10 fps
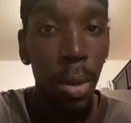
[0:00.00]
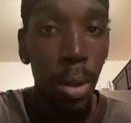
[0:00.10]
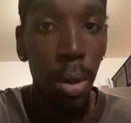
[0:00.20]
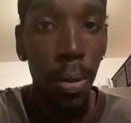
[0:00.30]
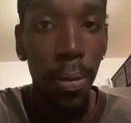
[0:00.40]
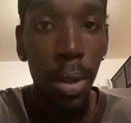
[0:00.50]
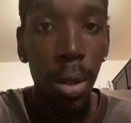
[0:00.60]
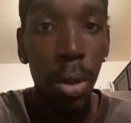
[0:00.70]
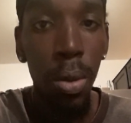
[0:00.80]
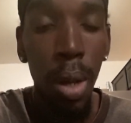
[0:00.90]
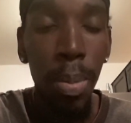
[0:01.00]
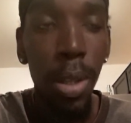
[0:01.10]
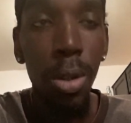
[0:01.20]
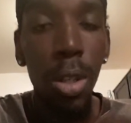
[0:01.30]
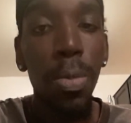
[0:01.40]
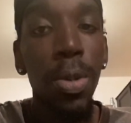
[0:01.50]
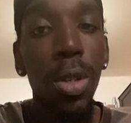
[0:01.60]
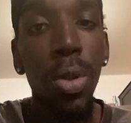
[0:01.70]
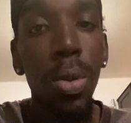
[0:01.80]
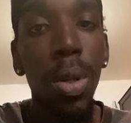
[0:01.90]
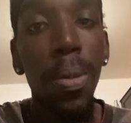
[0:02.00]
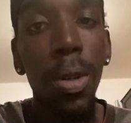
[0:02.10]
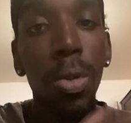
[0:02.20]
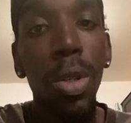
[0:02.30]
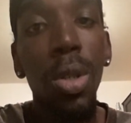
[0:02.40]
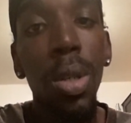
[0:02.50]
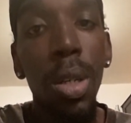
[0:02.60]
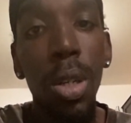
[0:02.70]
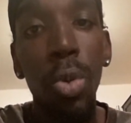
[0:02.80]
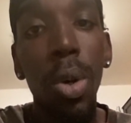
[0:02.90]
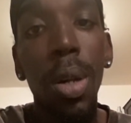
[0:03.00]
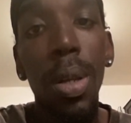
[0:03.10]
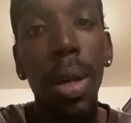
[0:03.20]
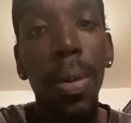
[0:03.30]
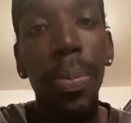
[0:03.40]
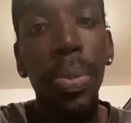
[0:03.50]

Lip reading: So the spiritual is what you need to dwell in,